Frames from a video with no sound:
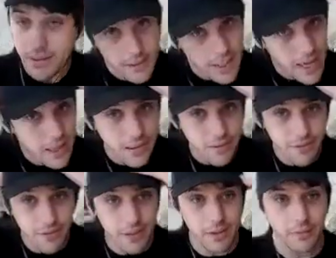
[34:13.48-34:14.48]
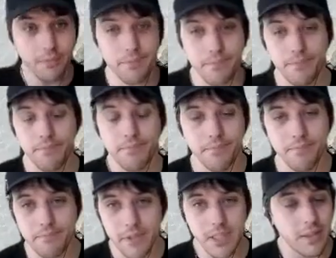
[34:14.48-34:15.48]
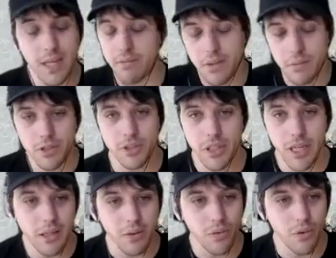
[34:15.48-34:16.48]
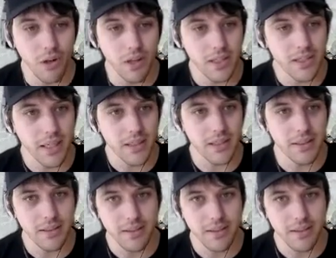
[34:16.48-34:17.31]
yeah, I'm just overall excited.